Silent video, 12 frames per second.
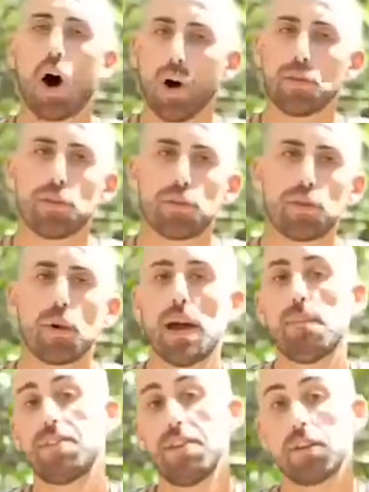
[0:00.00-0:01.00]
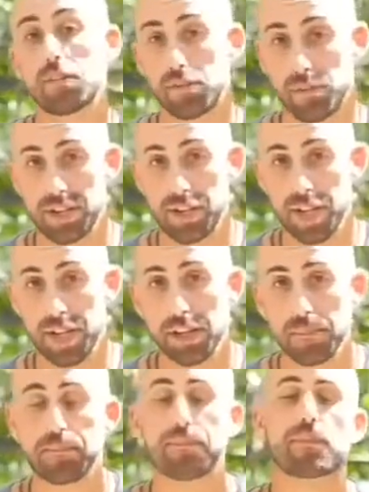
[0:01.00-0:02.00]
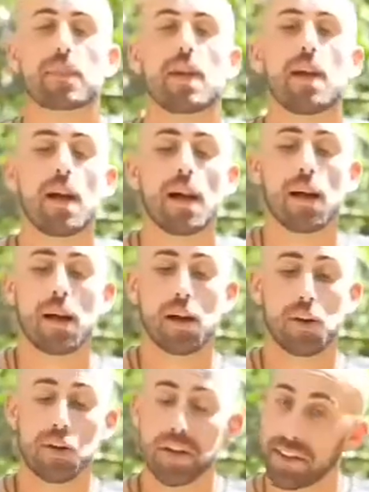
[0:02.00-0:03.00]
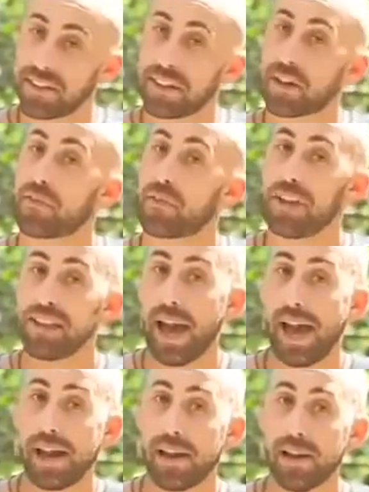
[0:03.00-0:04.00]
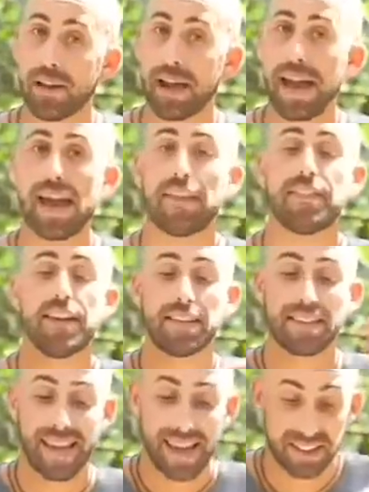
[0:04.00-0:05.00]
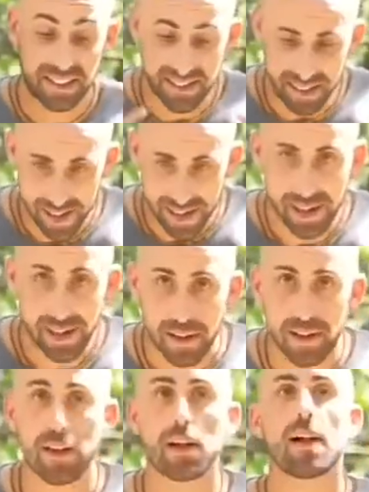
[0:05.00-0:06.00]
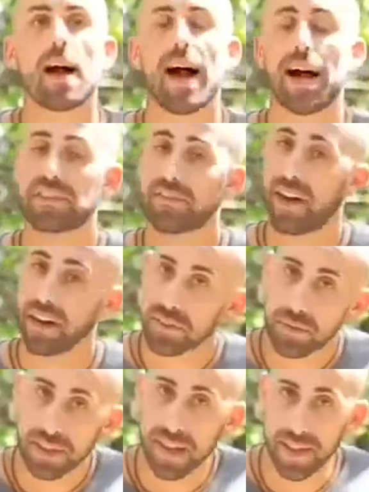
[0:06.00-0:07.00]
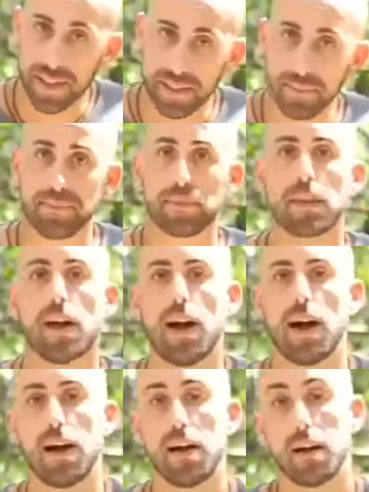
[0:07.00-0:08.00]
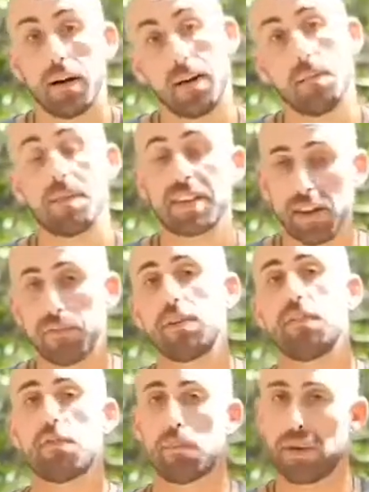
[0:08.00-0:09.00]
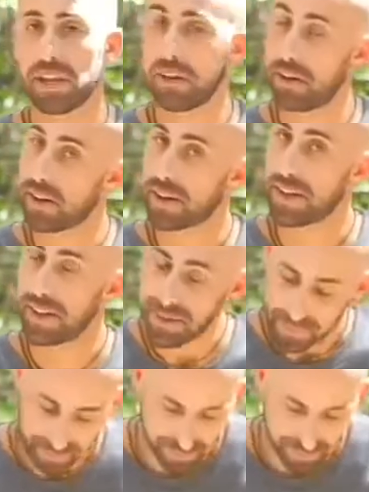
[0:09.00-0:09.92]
How to do empty lung stretching? You're gonna take a full inhale and then exhale as far as you can. Be careful if you're a beginner again.